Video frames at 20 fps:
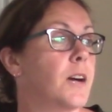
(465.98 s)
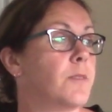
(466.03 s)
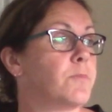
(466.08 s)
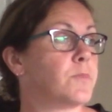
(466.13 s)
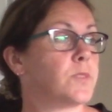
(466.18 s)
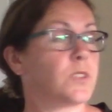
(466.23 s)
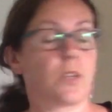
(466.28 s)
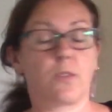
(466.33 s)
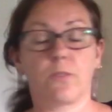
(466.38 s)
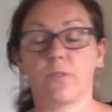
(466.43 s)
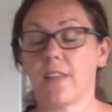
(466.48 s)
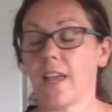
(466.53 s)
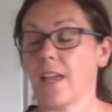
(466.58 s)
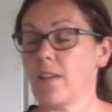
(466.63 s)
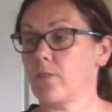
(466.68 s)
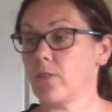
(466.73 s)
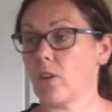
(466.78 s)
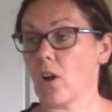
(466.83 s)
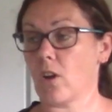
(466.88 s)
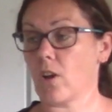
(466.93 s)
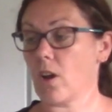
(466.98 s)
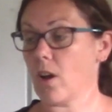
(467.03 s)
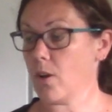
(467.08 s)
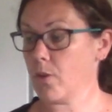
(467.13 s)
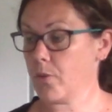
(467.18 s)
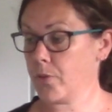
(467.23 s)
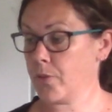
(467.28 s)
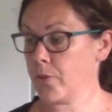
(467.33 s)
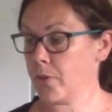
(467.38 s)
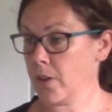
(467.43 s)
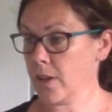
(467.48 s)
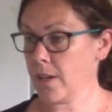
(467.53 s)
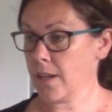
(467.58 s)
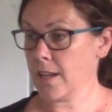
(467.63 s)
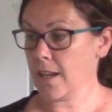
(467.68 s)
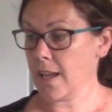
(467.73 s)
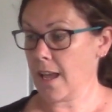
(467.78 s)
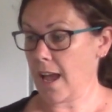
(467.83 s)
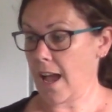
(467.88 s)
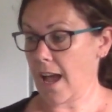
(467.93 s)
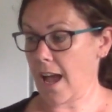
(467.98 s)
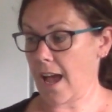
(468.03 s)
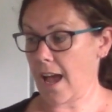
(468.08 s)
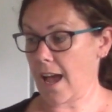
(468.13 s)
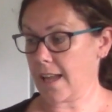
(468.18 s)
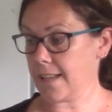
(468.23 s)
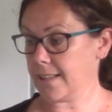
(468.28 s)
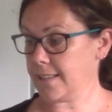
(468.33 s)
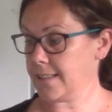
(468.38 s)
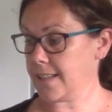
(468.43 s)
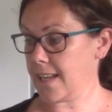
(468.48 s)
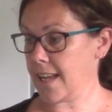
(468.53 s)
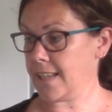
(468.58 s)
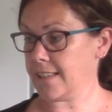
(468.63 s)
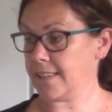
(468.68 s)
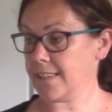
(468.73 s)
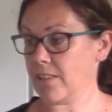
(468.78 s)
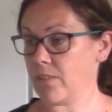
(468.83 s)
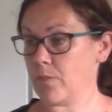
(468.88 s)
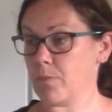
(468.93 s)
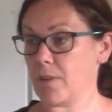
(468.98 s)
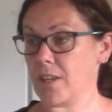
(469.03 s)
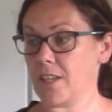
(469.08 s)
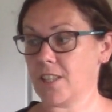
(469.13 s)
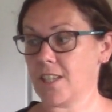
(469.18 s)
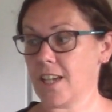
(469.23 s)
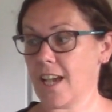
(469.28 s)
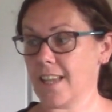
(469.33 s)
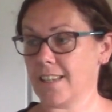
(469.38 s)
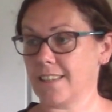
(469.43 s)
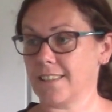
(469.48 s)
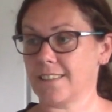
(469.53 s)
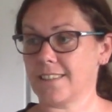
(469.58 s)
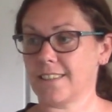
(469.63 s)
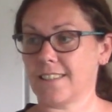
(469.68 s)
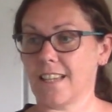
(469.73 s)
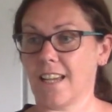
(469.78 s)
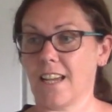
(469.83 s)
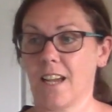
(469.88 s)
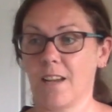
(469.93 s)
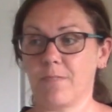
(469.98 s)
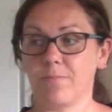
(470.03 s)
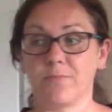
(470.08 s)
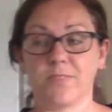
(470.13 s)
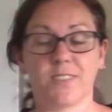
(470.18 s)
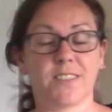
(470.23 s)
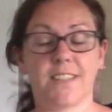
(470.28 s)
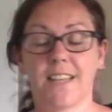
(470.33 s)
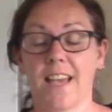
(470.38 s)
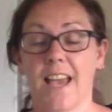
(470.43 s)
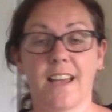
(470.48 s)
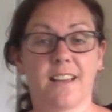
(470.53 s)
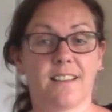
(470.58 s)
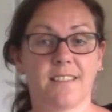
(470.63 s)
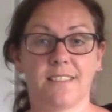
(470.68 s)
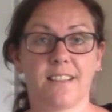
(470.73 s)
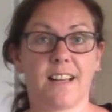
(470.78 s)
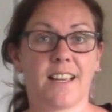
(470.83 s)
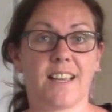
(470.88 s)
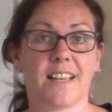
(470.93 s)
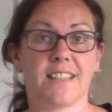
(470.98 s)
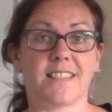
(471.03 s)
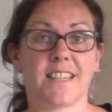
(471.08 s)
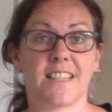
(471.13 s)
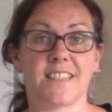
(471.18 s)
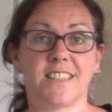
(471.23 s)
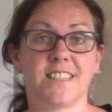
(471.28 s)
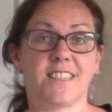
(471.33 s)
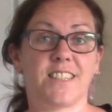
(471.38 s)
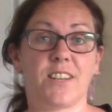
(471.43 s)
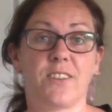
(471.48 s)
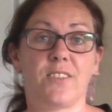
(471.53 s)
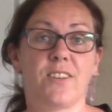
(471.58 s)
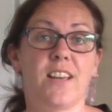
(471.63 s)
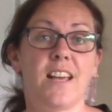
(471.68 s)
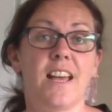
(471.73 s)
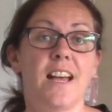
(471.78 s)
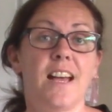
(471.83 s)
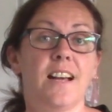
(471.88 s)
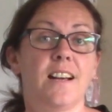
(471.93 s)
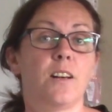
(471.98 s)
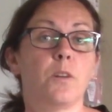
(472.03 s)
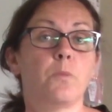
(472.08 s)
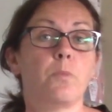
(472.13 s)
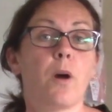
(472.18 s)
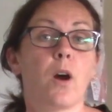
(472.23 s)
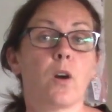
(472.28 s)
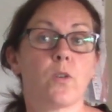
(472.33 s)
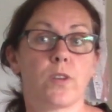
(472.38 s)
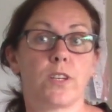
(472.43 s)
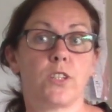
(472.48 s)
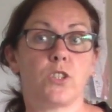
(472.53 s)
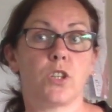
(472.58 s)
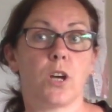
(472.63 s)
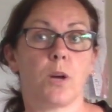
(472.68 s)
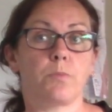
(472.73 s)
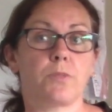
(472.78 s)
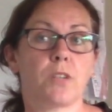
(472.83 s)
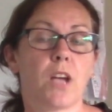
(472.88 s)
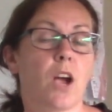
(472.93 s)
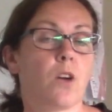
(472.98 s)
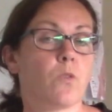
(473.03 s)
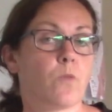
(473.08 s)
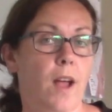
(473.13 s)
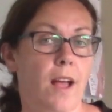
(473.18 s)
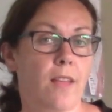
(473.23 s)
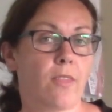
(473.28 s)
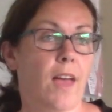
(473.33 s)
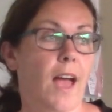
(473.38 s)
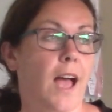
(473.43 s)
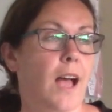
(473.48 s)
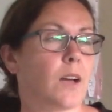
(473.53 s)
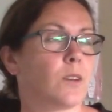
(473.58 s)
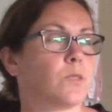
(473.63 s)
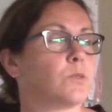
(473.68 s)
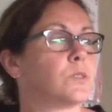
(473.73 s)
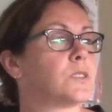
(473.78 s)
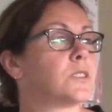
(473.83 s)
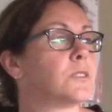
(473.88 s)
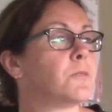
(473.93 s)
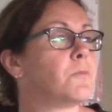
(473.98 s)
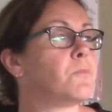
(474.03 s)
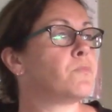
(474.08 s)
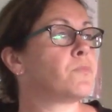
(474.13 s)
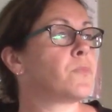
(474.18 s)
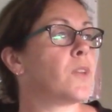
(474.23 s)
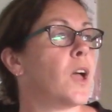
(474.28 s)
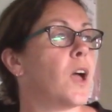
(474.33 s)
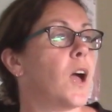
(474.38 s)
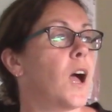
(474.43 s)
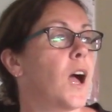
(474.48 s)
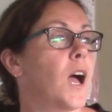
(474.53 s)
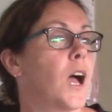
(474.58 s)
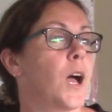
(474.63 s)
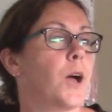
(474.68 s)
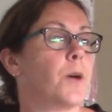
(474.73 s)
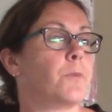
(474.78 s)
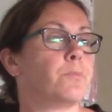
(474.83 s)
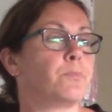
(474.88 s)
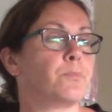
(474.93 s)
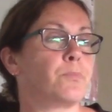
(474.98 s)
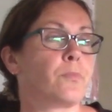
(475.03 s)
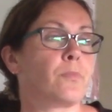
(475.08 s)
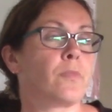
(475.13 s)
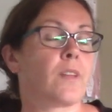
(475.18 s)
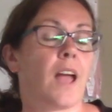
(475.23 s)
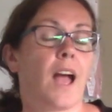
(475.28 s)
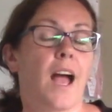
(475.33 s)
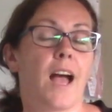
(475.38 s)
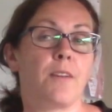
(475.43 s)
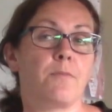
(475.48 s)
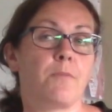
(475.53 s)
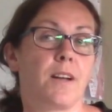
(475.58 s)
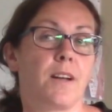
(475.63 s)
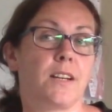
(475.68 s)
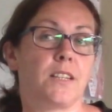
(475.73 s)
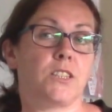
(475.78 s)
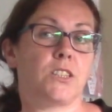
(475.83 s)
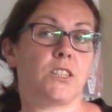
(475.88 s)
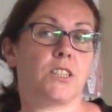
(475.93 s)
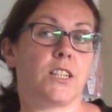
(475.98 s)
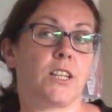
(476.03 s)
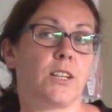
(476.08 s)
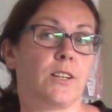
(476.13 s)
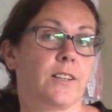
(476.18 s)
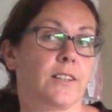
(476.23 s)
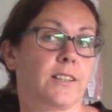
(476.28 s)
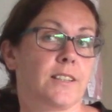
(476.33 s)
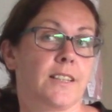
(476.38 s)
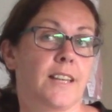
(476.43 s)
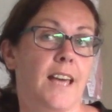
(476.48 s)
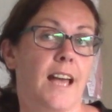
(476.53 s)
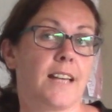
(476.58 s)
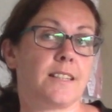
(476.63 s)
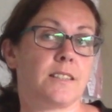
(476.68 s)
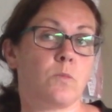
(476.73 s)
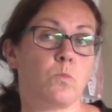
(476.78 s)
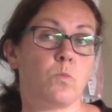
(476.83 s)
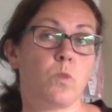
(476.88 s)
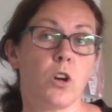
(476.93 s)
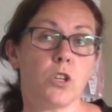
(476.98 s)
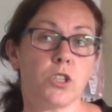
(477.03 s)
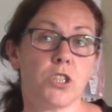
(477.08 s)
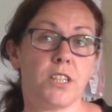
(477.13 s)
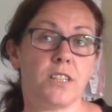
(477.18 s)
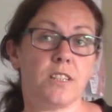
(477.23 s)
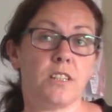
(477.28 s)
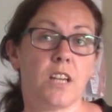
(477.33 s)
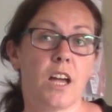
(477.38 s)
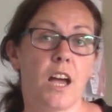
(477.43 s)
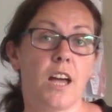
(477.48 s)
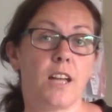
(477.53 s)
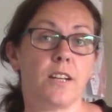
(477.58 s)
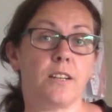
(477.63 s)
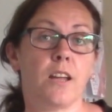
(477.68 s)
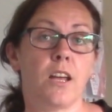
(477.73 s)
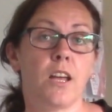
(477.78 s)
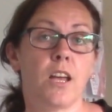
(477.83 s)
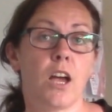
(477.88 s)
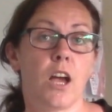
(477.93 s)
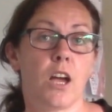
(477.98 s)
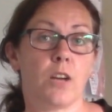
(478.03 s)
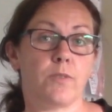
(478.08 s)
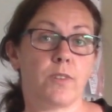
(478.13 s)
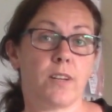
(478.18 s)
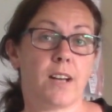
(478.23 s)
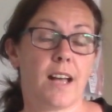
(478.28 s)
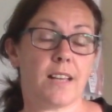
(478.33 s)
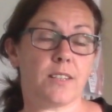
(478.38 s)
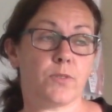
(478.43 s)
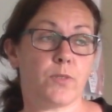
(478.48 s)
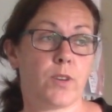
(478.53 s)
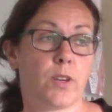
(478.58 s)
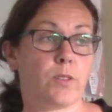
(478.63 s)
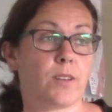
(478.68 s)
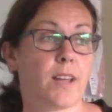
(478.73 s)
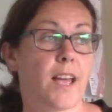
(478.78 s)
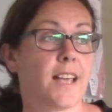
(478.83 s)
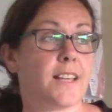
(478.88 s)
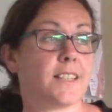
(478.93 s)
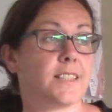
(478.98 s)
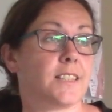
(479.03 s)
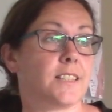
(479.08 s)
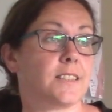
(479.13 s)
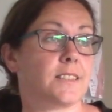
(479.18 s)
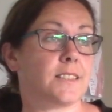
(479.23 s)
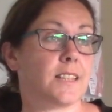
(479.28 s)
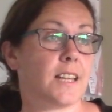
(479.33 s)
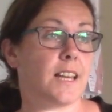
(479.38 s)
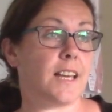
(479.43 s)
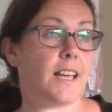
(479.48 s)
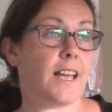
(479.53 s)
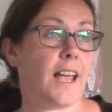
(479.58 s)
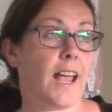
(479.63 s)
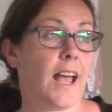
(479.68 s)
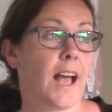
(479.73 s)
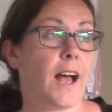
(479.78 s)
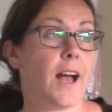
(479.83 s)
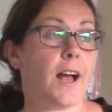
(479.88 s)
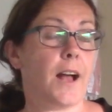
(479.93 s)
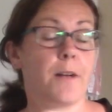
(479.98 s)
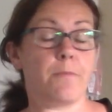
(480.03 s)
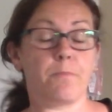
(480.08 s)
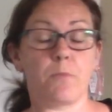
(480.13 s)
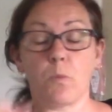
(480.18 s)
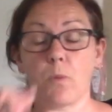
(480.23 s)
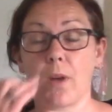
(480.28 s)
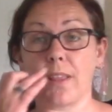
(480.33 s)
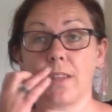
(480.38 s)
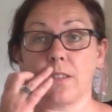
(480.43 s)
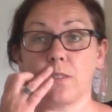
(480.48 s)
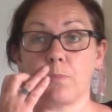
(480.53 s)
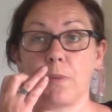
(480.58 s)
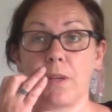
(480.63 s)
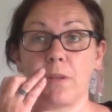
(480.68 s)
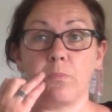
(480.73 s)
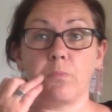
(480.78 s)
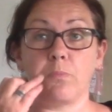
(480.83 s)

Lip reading: So they've gone off, and it's given me a chance, like I said, to do little pottering jobs around the house. I managed to get some washing done over the last few days because the weather's been